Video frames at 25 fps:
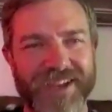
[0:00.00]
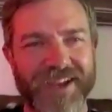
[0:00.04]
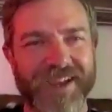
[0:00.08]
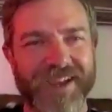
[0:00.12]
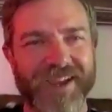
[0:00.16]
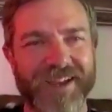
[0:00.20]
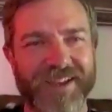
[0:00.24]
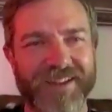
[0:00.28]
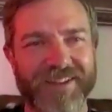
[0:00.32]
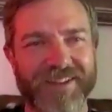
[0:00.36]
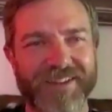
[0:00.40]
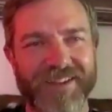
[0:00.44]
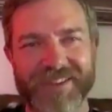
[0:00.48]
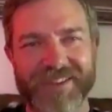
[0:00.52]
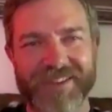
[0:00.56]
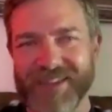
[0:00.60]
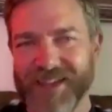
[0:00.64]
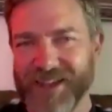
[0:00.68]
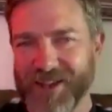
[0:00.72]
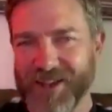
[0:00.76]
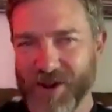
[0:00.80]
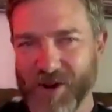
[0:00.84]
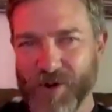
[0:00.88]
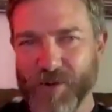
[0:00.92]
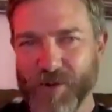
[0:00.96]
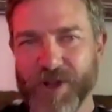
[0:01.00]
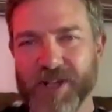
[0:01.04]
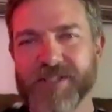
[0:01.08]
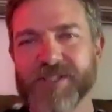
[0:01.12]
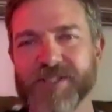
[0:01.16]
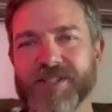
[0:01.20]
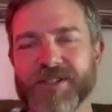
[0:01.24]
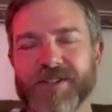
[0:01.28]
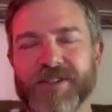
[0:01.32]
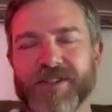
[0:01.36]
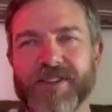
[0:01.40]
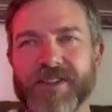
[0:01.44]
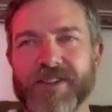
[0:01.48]
And they go
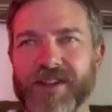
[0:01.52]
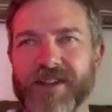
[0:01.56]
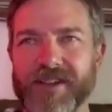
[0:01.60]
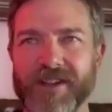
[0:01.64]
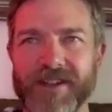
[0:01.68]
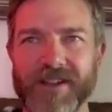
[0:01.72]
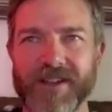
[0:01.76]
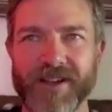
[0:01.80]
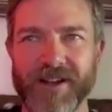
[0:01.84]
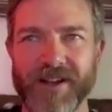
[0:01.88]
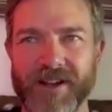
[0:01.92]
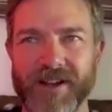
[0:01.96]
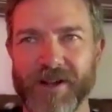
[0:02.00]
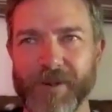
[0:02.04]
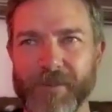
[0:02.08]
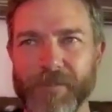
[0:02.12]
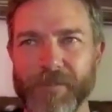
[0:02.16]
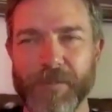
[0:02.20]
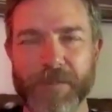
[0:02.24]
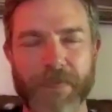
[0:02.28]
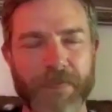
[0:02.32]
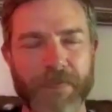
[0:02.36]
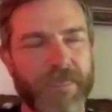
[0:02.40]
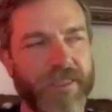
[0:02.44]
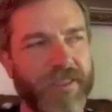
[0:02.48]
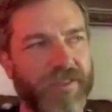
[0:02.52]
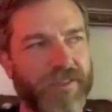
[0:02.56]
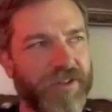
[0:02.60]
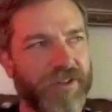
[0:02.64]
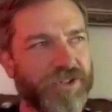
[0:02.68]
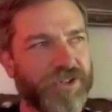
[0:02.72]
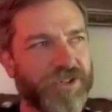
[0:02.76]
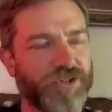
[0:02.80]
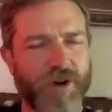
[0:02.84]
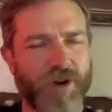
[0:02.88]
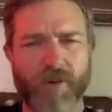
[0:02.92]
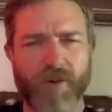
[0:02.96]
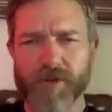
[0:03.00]
into the
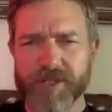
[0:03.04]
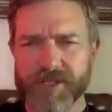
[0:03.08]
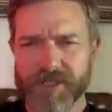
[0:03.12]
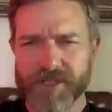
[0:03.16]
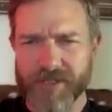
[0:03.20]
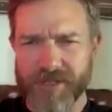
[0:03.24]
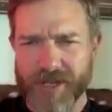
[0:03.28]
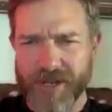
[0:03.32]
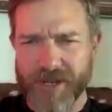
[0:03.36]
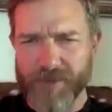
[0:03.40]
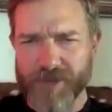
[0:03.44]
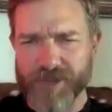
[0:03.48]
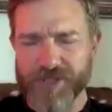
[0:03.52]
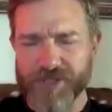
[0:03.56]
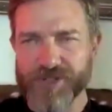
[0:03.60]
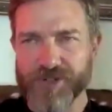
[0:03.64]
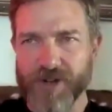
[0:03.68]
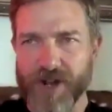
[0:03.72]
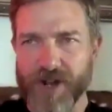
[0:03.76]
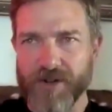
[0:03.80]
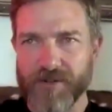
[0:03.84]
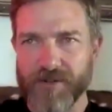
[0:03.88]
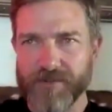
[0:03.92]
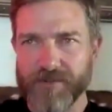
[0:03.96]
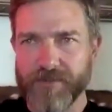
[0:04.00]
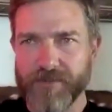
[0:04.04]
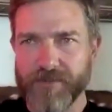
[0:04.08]
trout. What's the name of the trout?